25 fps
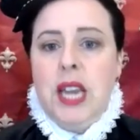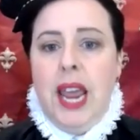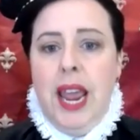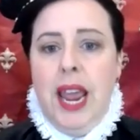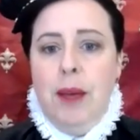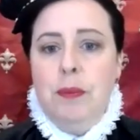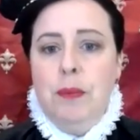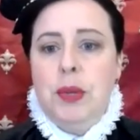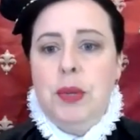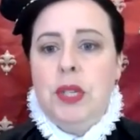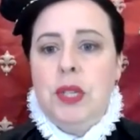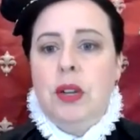
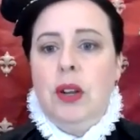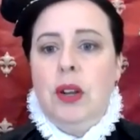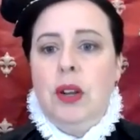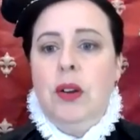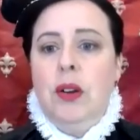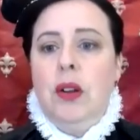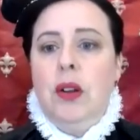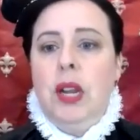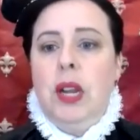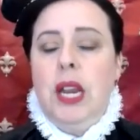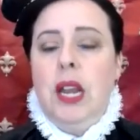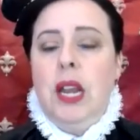
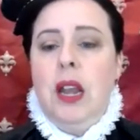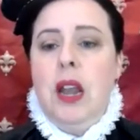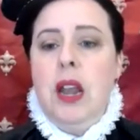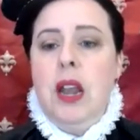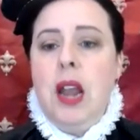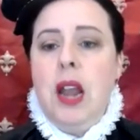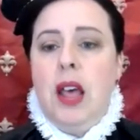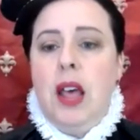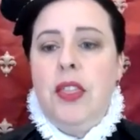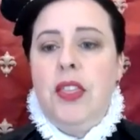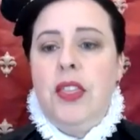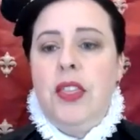absolutely
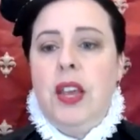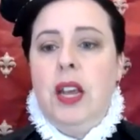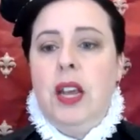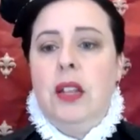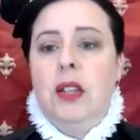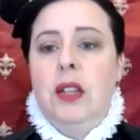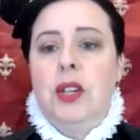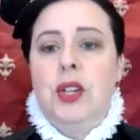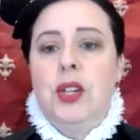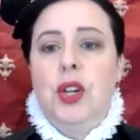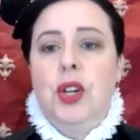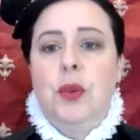nothing
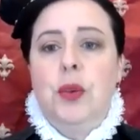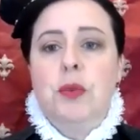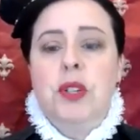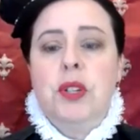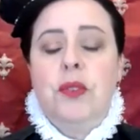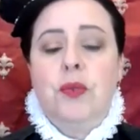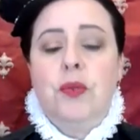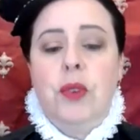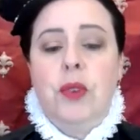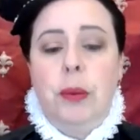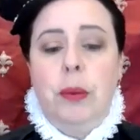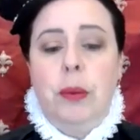in the terms
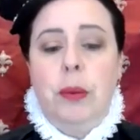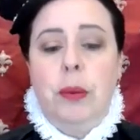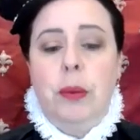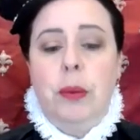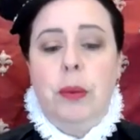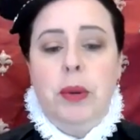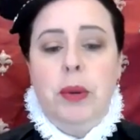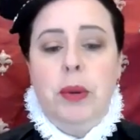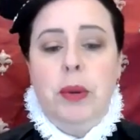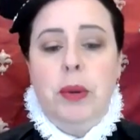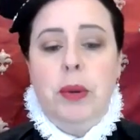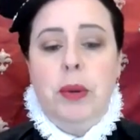of ribbon
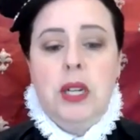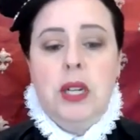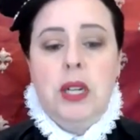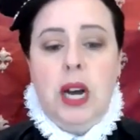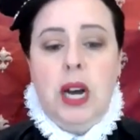ties